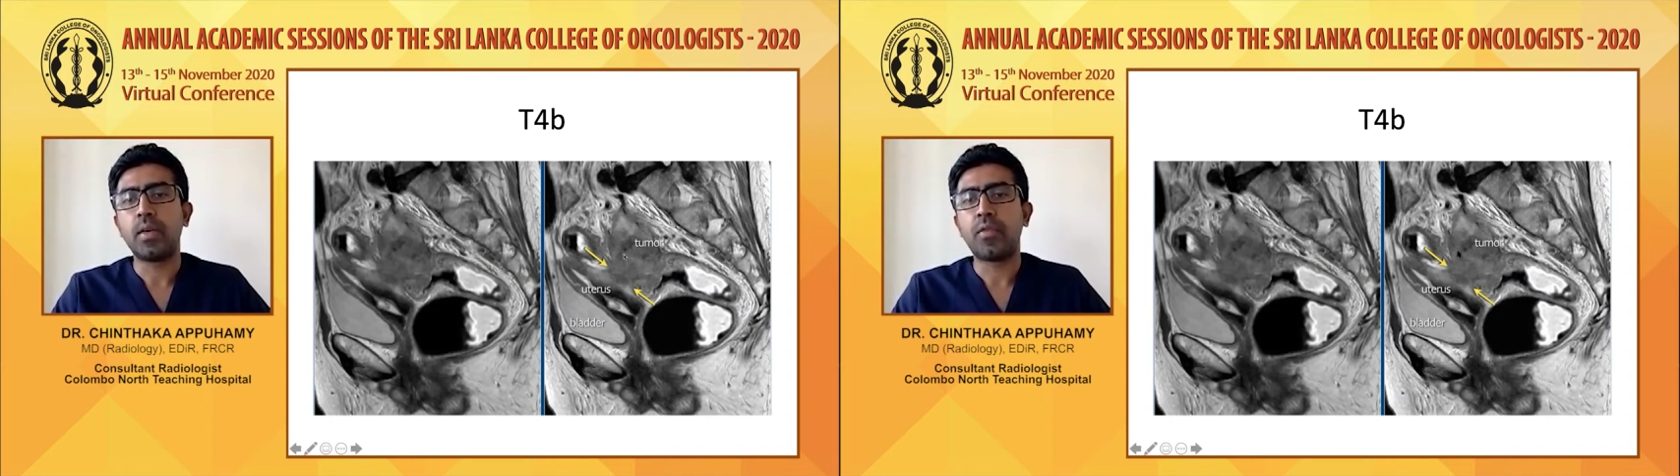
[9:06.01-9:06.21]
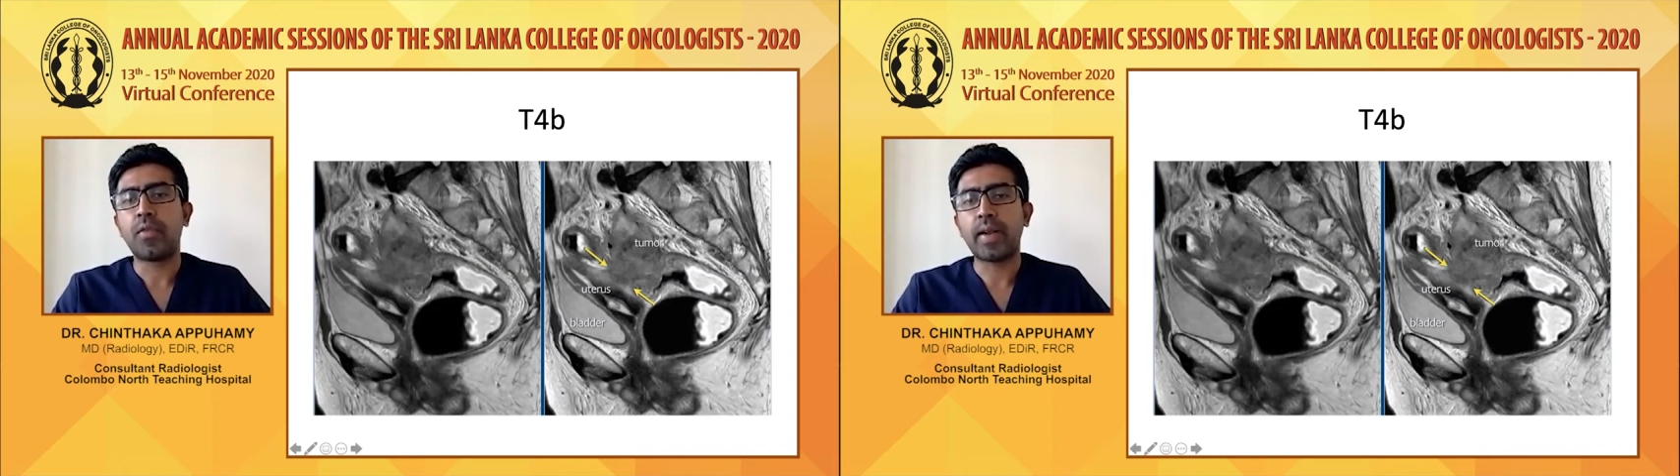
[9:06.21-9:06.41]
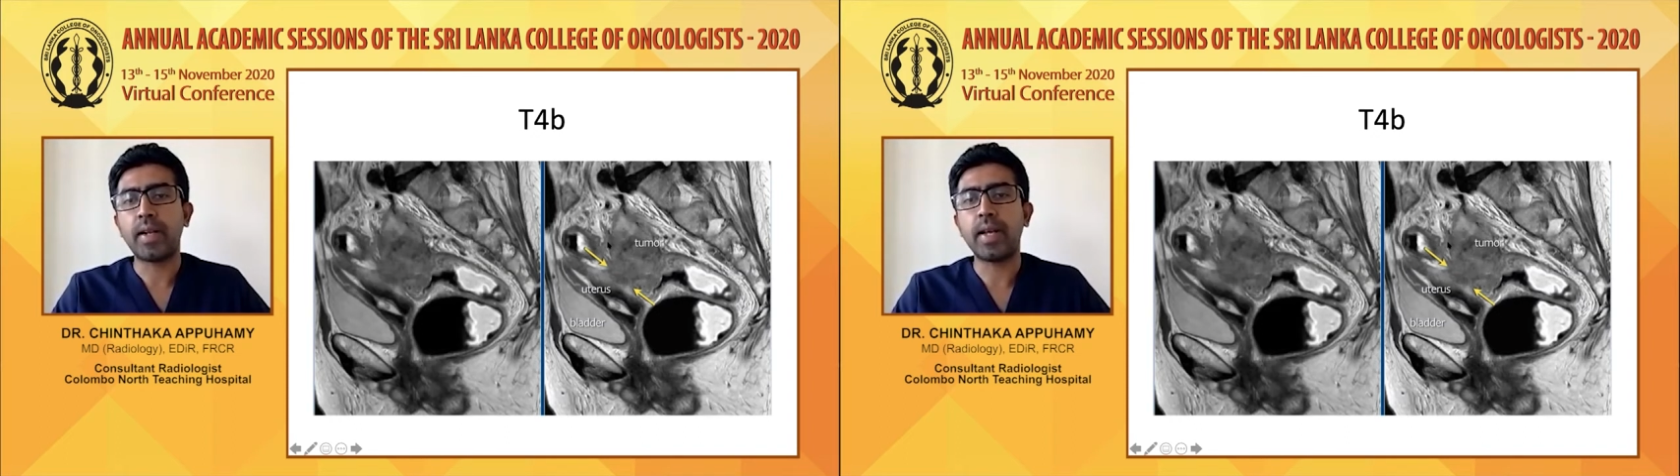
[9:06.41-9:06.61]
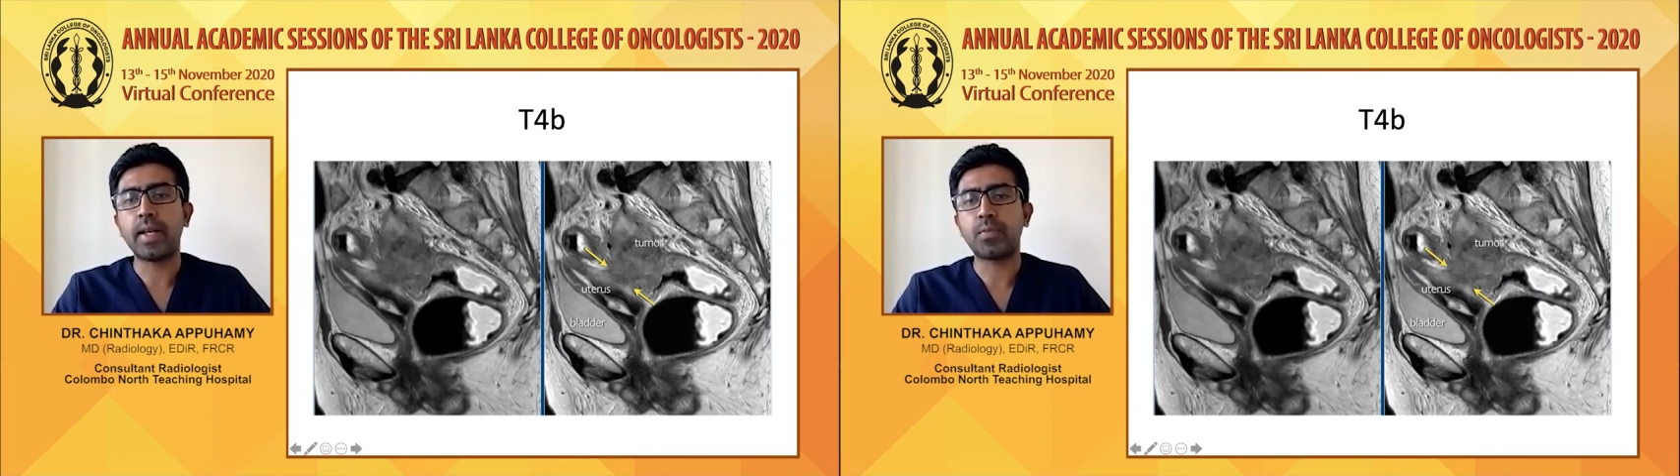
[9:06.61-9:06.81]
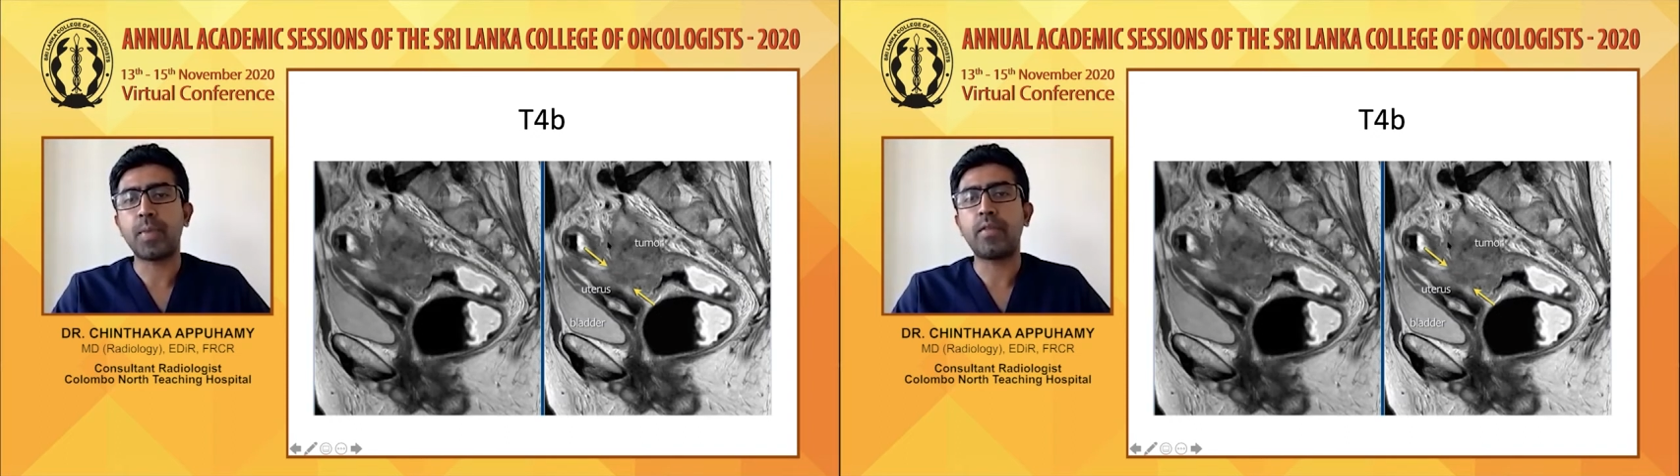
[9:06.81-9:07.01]
fat
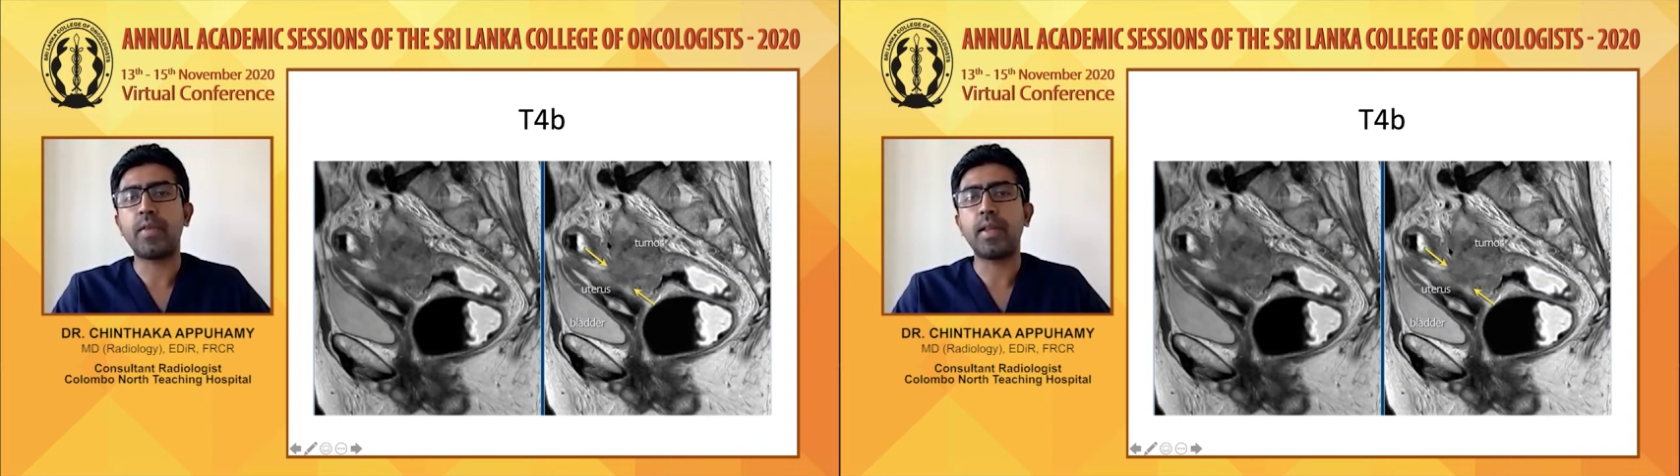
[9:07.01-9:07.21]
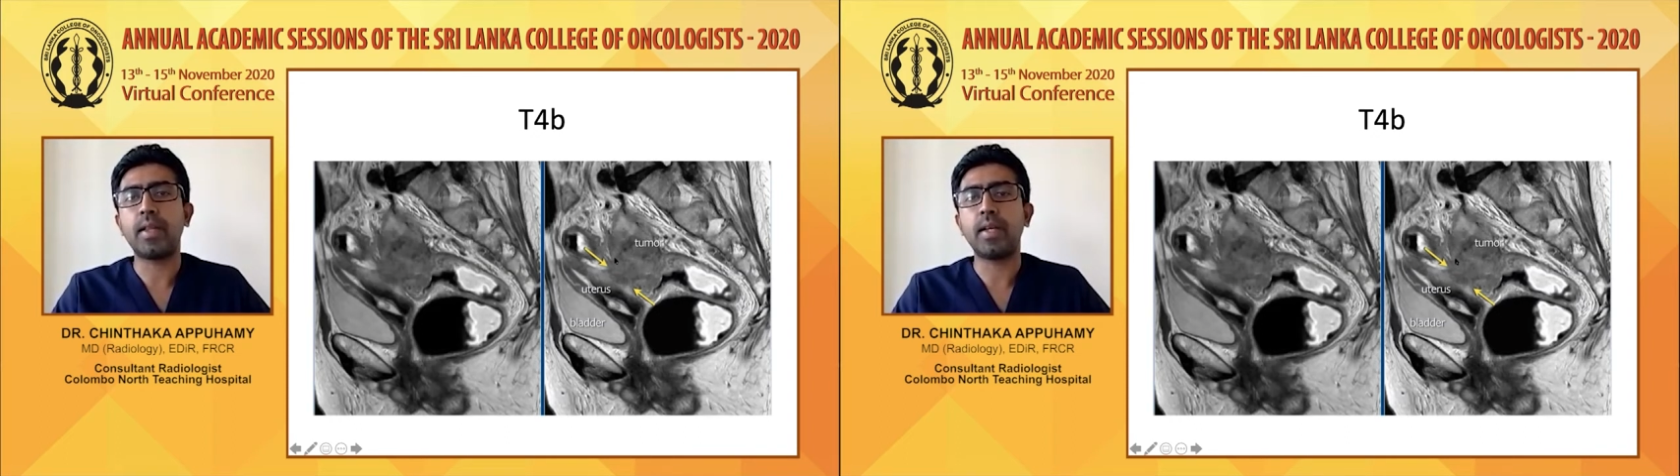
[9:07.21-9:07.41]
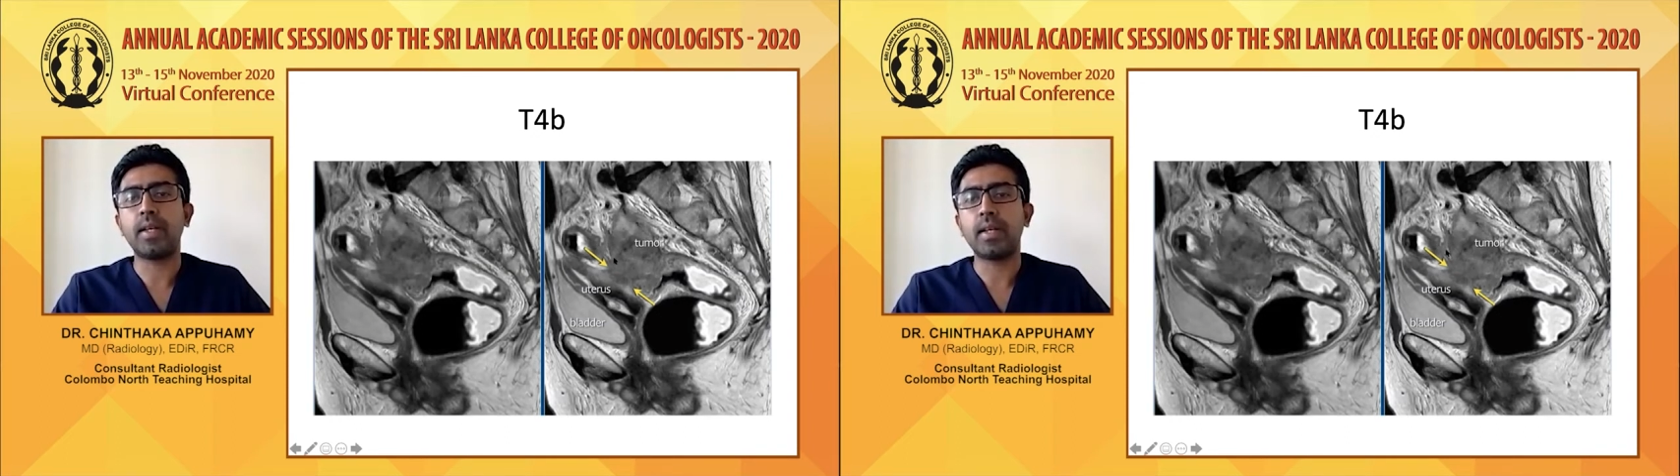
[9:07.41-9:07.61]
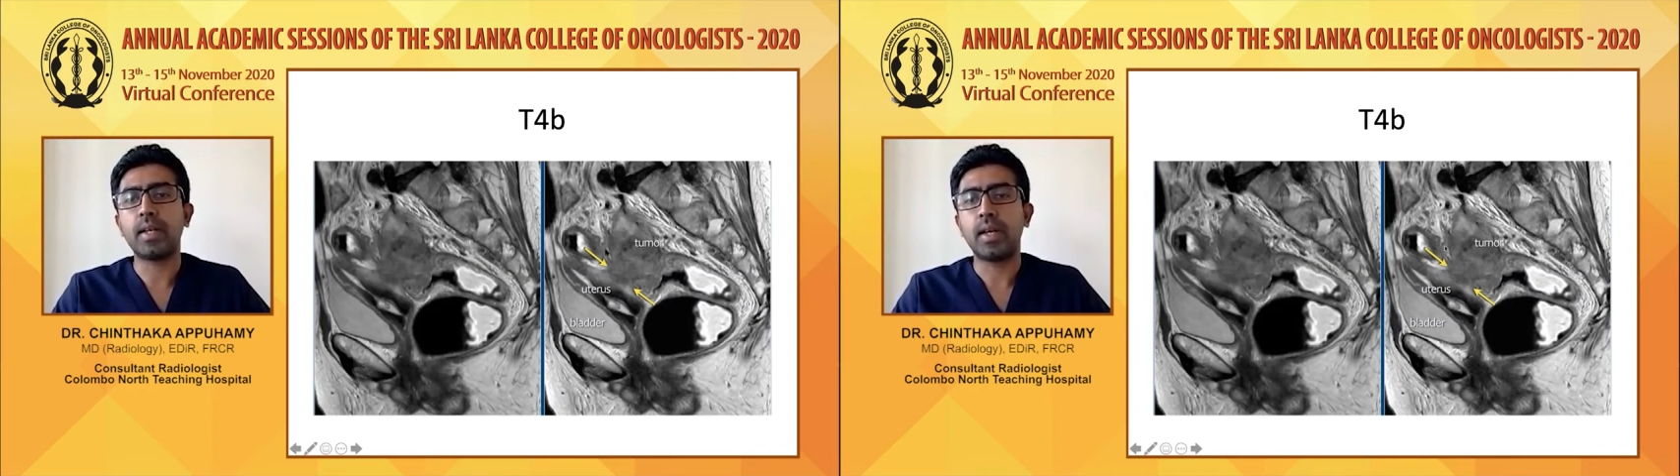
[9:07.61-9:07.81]
layers between the